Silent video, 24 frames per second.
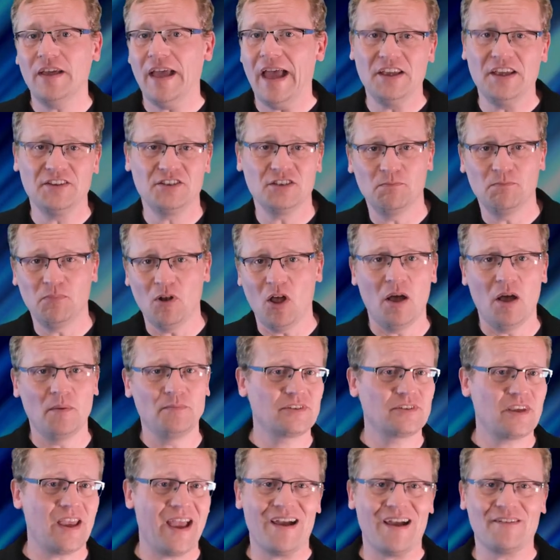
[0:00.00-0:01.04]
Azure
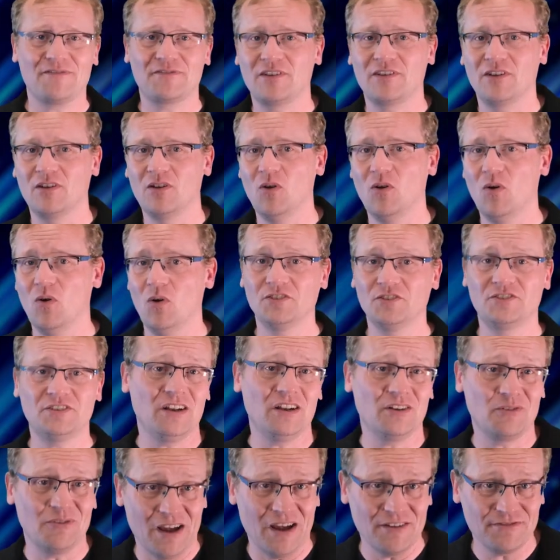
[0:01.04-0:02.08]
Blobs, Kafka or
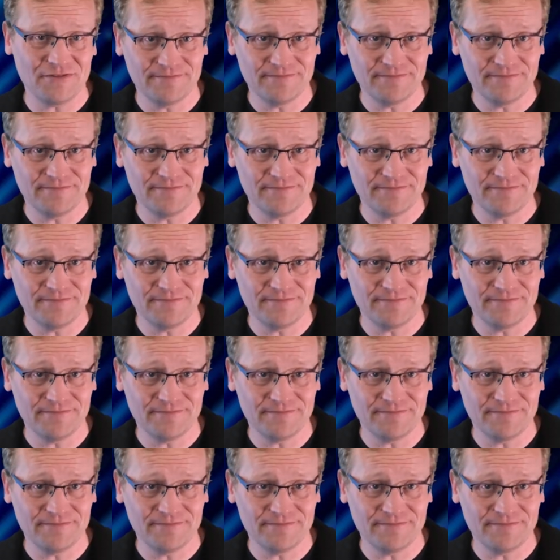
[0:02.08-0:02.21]
Telegraph.